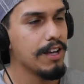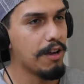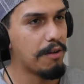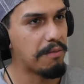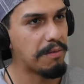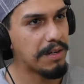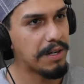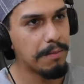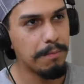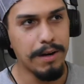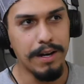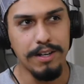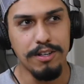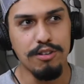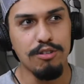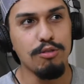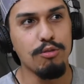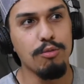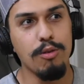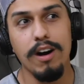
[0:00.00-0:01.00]
we need to buy
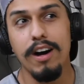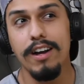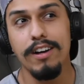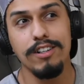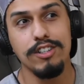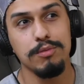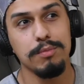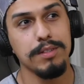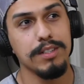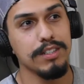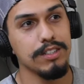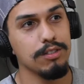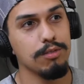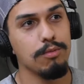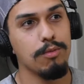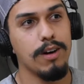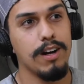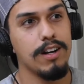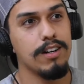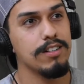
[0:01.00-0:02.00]
new wires because the
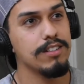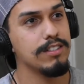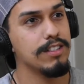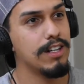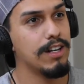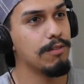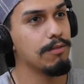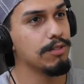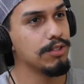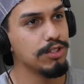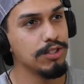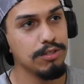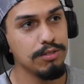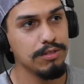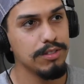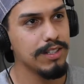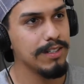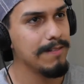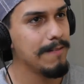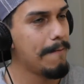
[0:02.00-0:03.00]
wires that I was
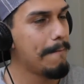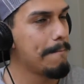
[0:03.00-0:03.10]
using,